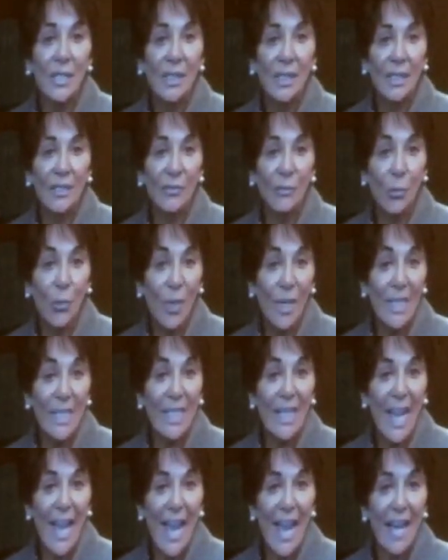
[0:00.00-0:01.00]
of
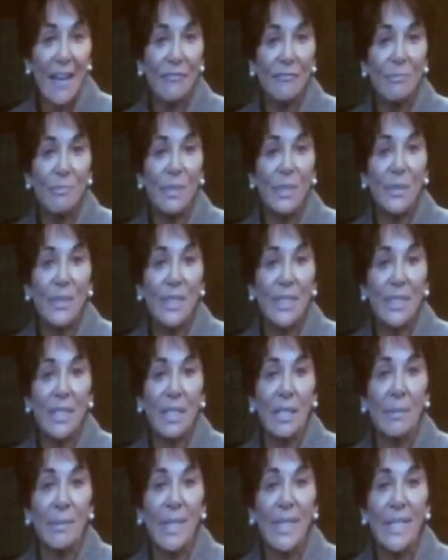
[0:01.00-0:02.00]
1.5 million
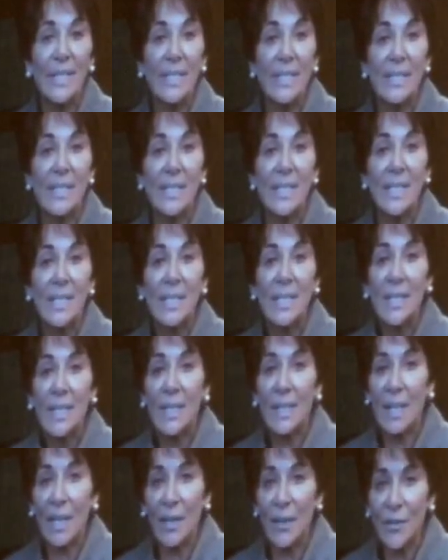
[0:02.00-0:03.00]
Armenians
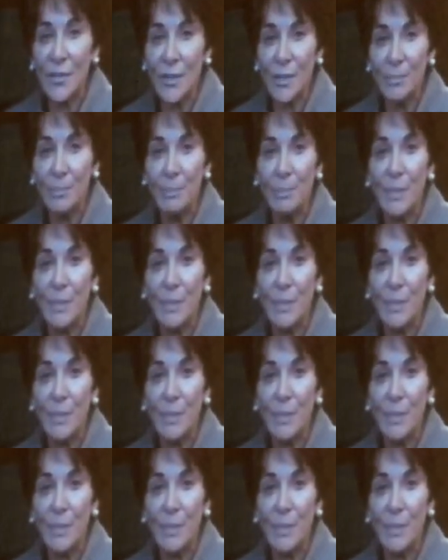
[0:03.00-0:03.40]
and other